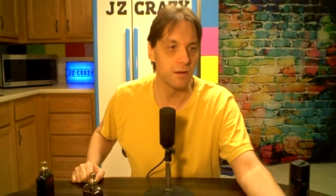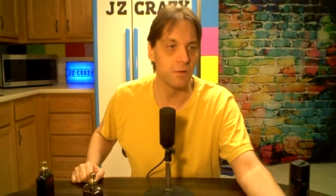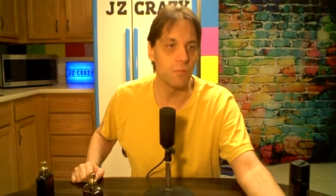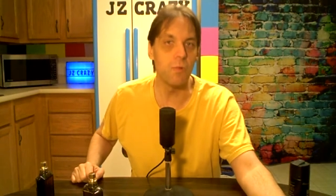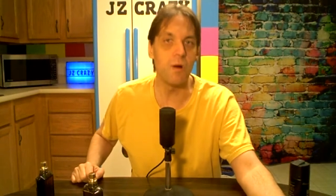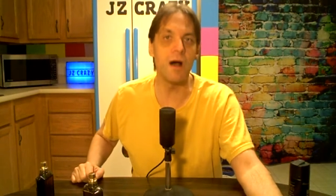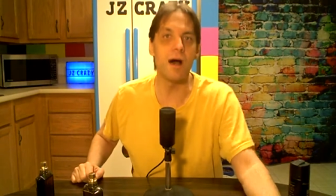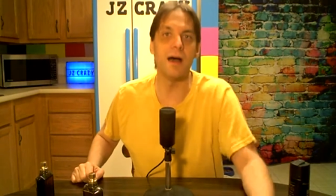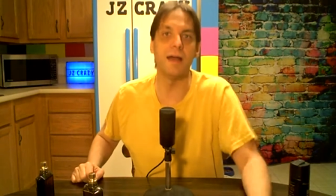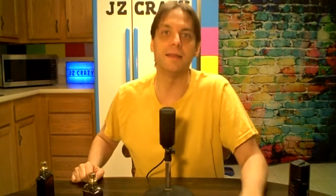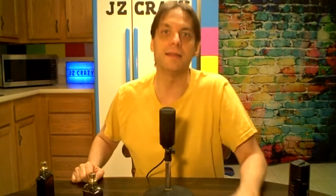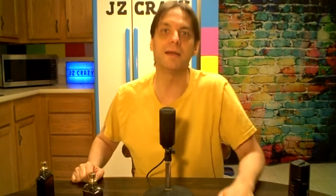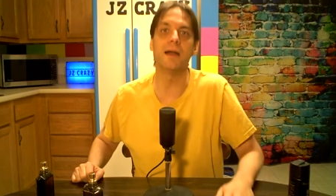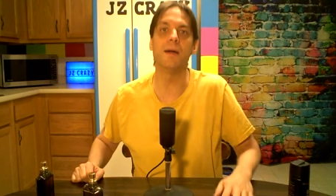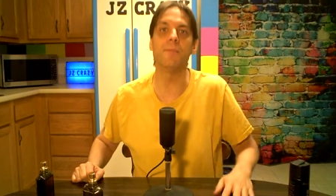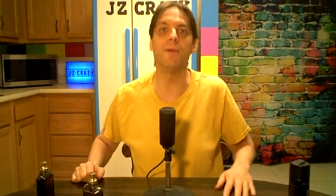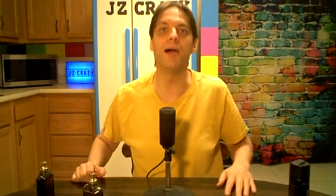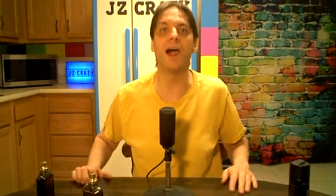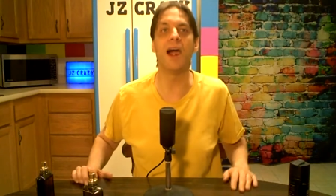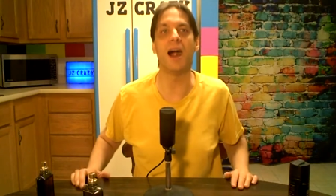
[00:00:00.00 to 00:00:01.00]
What?
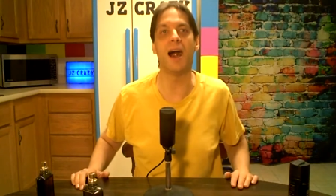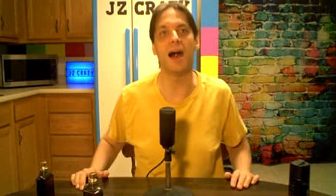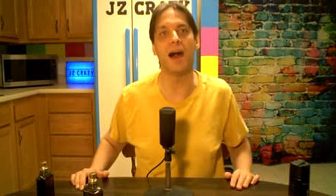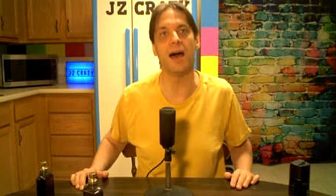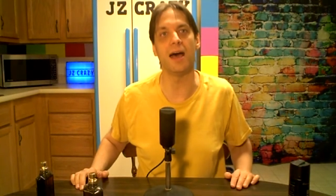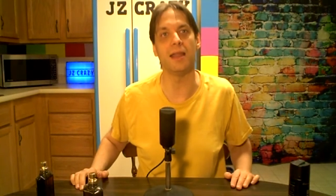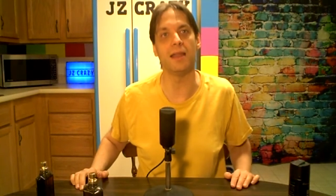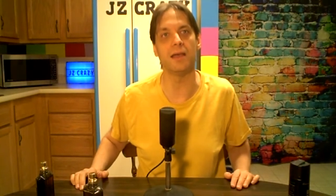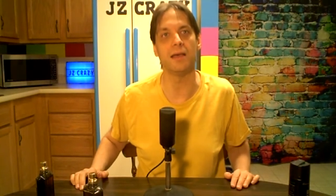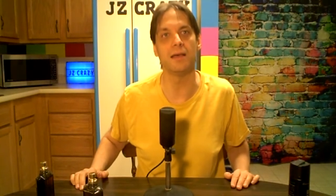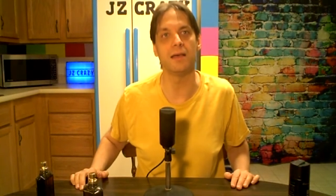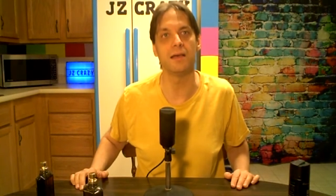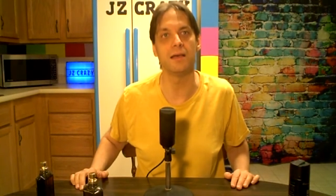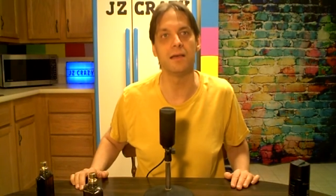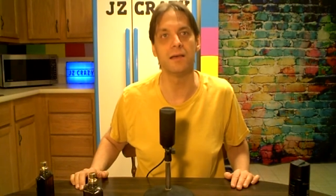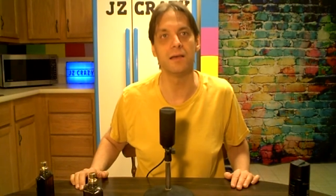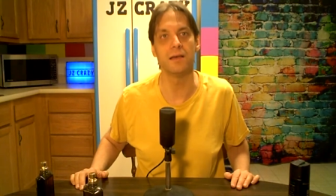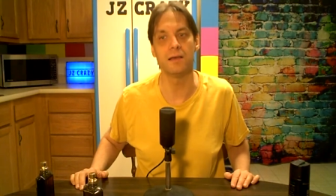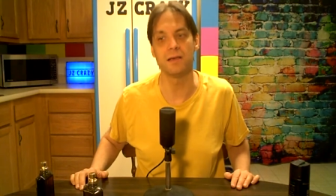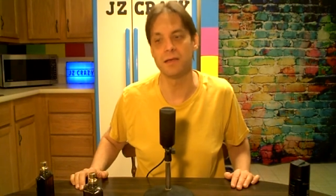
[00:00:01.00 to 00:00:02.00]
Come on. It's too
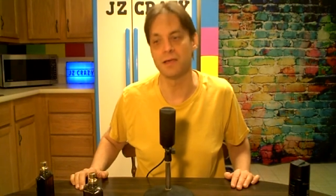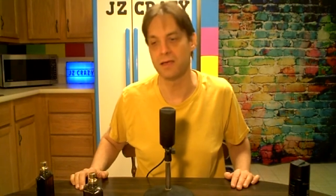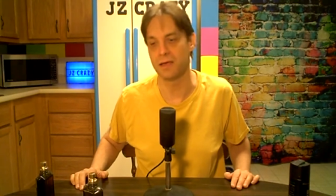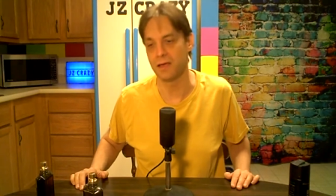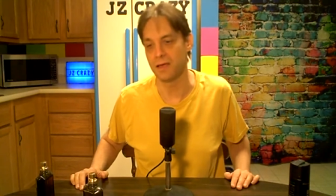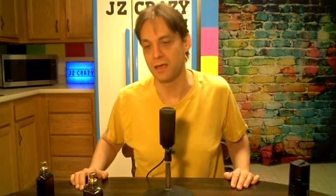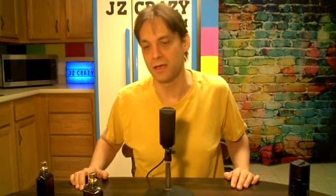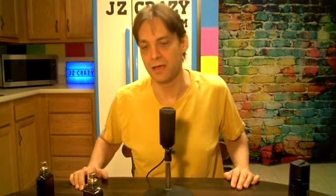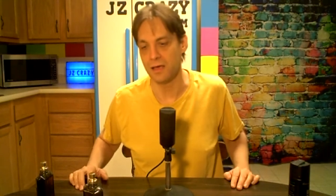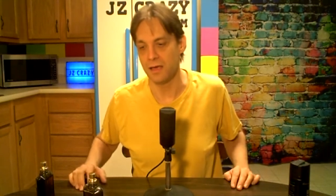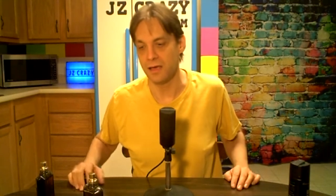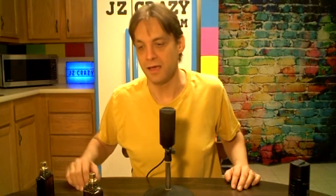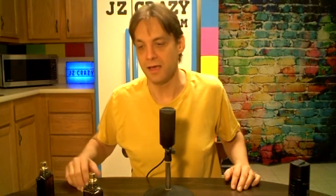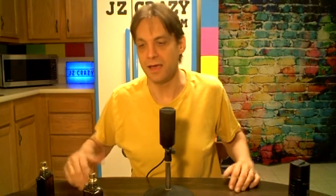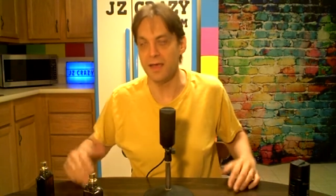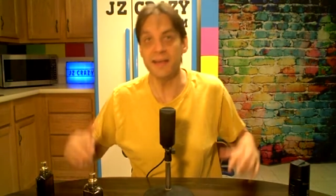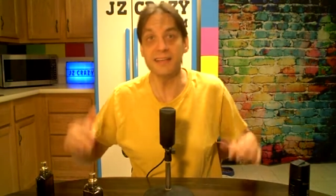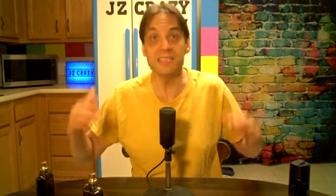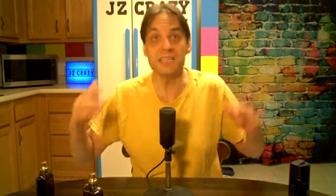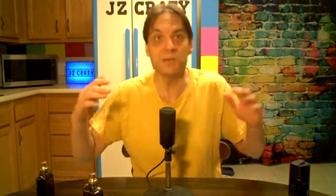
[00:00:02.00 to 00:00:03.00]
strong.
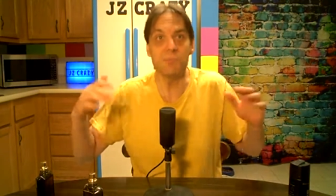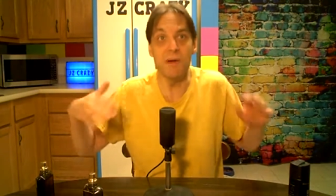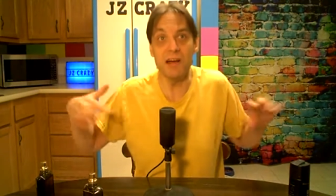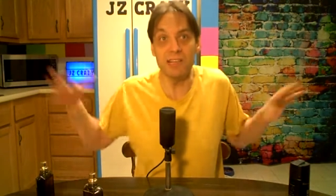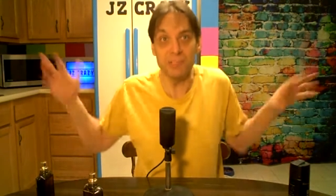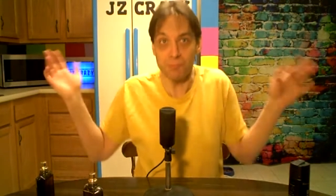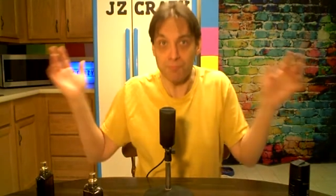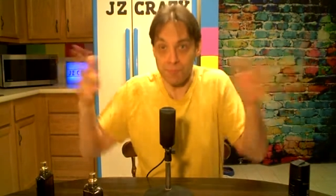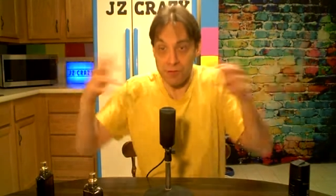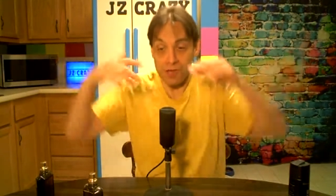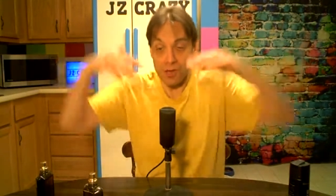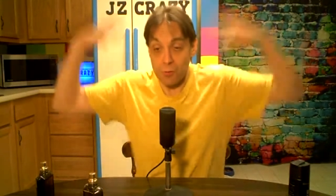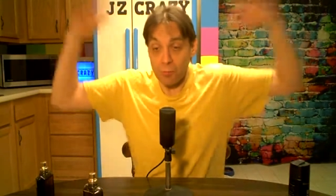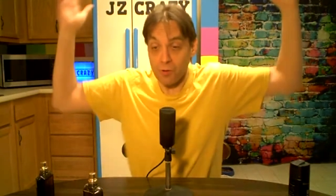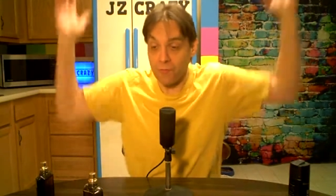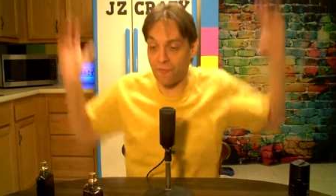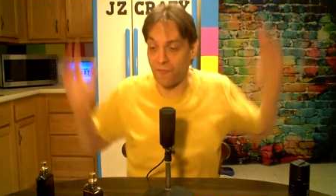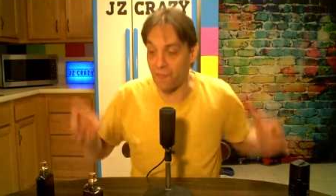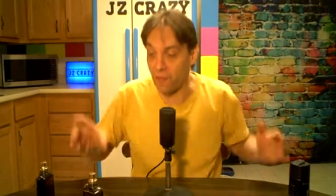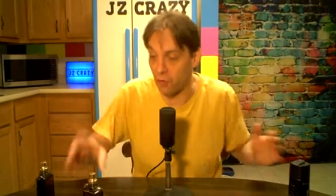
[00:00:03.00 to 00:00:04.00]
It smells
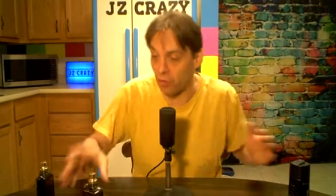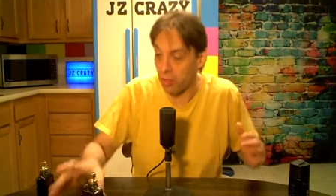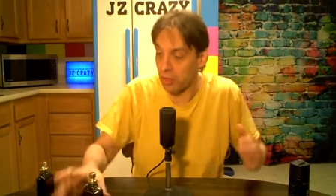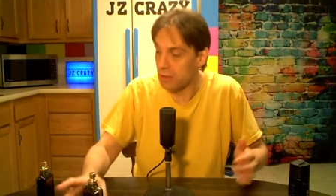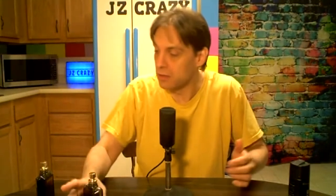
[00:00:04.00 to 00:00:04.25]
beautiful.